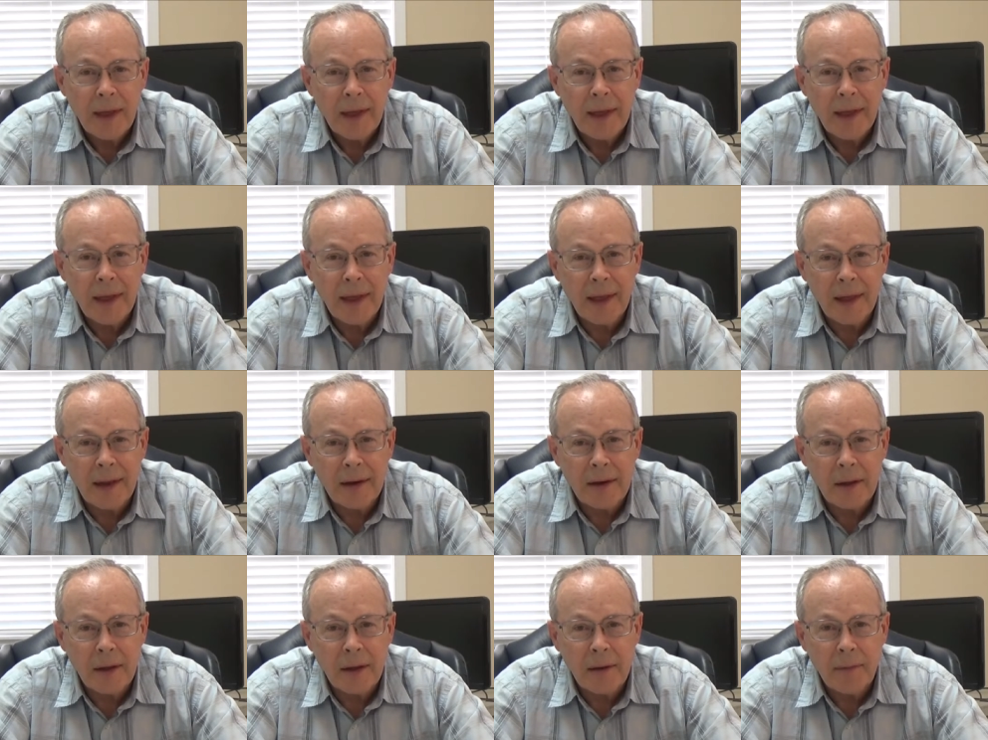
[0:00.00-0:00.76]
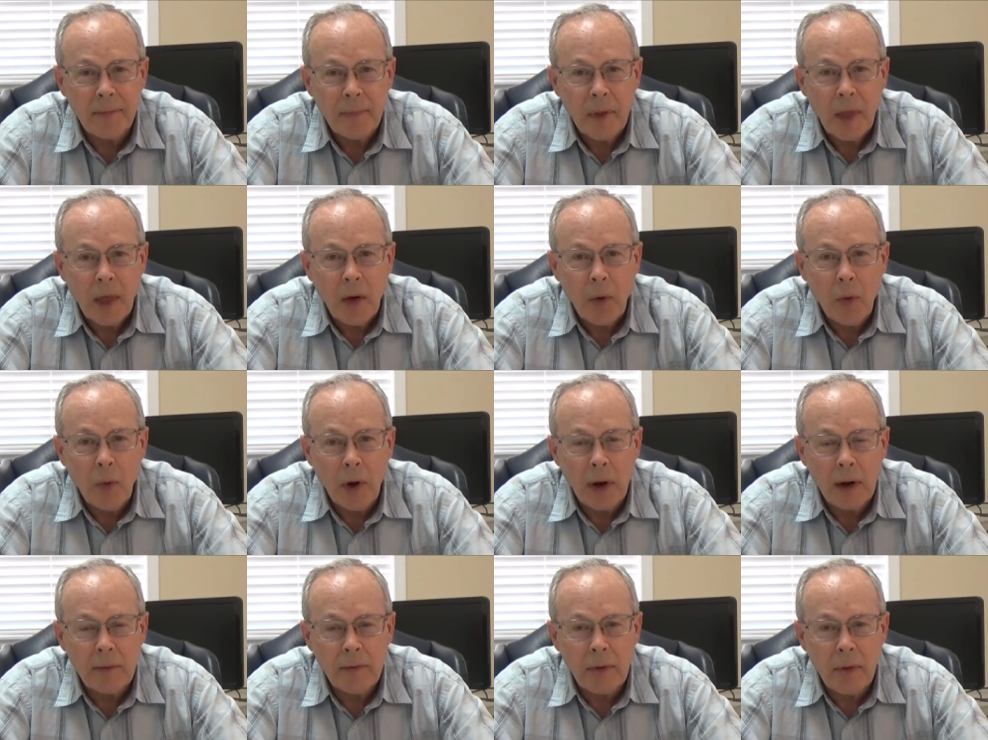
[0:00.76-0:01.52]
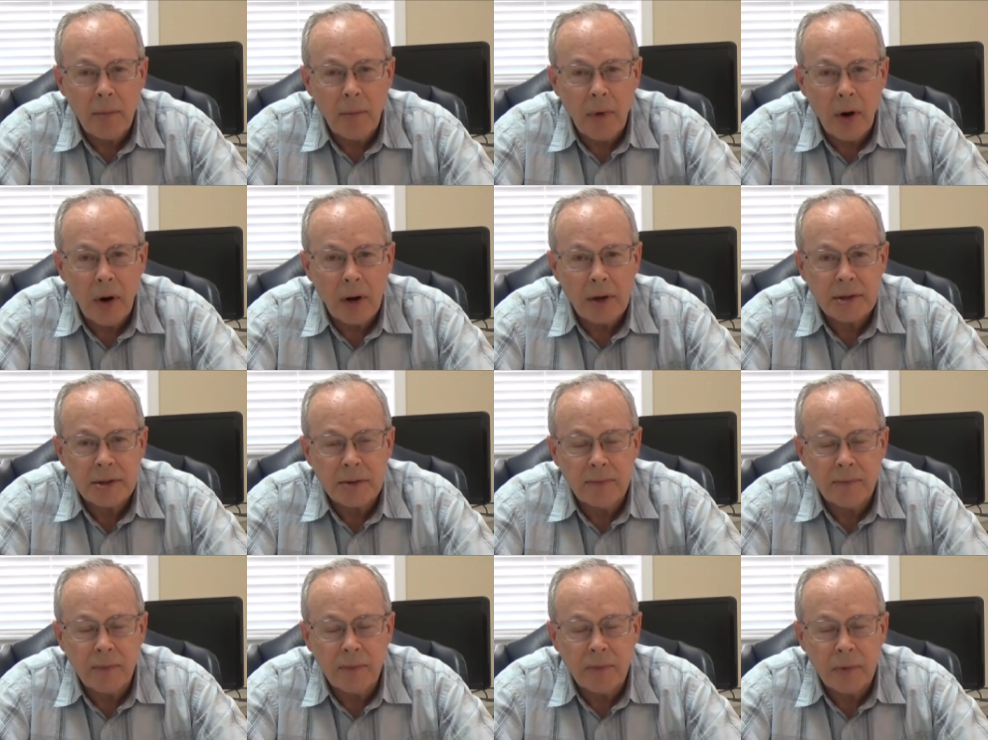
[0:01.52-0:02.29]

And uh, one of the marks,